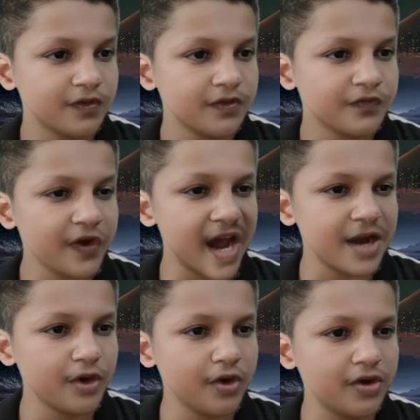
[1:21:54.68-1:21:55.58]

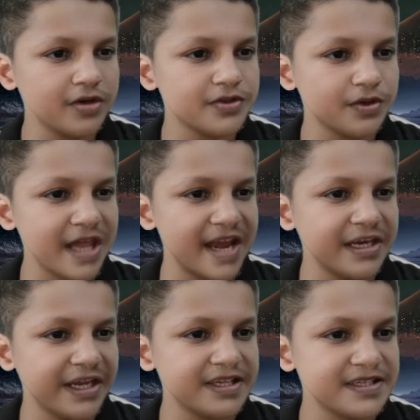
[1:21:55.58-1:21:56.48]
far more so
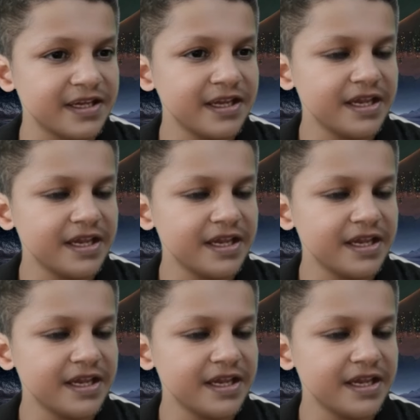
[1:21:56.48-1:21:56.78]
than is